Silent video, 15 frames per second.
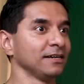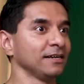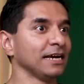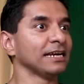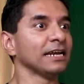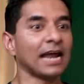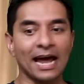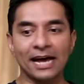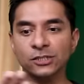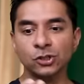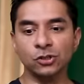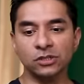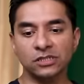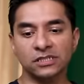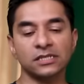And then as
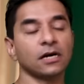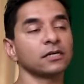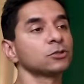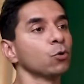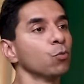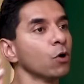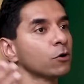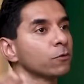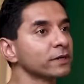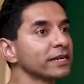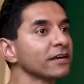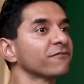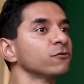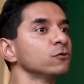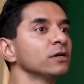you start to work with
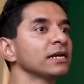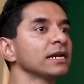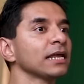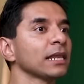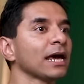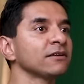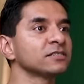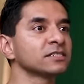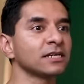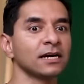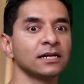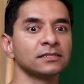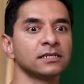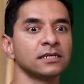their food and their lifestyles,